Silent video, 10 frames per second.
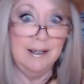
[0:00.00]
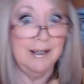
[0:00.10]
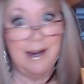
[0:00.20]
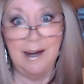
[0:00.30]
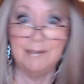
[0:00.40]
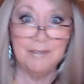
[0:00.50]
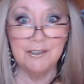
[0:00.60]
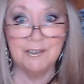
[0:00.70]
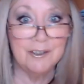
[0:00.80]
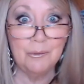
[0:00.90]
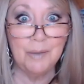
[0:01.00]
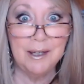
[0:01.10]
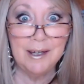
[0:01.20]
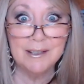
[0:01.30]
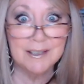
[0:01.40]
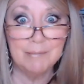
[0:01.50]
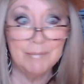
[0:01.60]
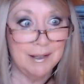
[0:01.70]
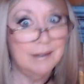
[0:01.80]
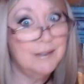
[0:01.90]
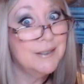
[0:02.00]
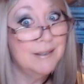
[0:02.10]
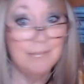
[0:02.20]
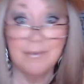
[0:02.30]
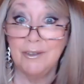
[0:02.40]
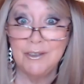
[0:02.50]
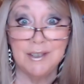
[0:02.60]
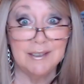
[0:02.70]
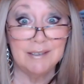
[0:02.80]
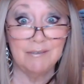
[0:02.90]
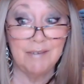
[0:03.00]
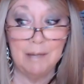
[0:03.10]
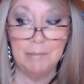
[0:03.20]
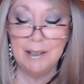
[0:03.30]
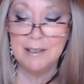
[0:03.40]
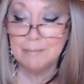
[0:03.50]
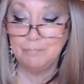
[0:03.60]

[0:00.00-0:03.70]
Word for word: have it during the week as something else. Those things are fabulous